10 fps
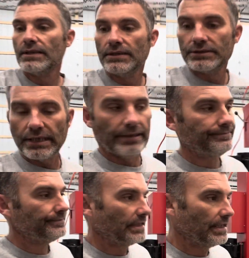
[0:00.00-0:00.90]
So yeah,
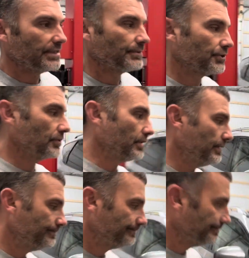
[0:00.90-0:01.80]
that's my story. And
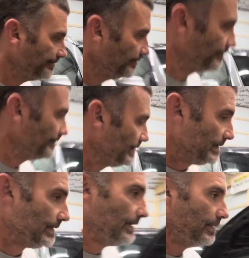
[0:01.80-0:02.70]

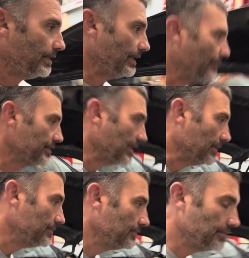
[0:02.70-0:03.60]
that was it.
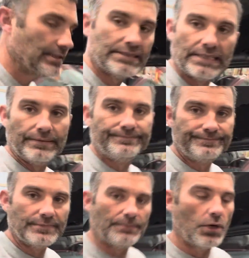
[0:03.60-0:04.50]
Like I said,
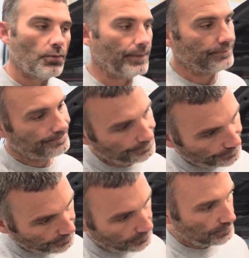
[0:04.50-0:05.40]
I'm hoping
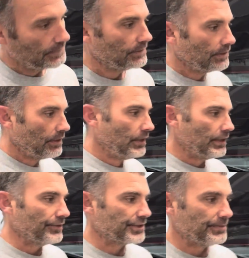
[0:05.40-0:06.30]
it
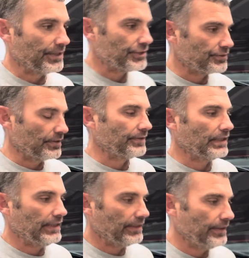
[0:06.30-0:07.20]
was the mixture of the
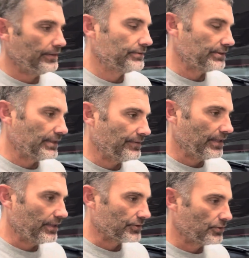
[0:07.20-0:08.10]
leak downs and everything
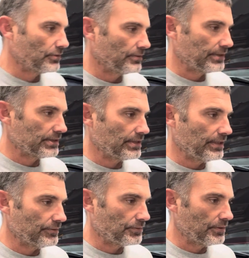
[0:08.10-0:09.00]
else going on with this thing
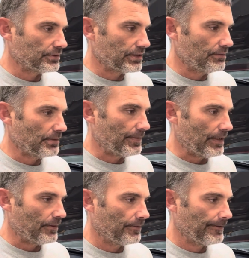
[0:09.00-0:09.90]
was what was killing my power.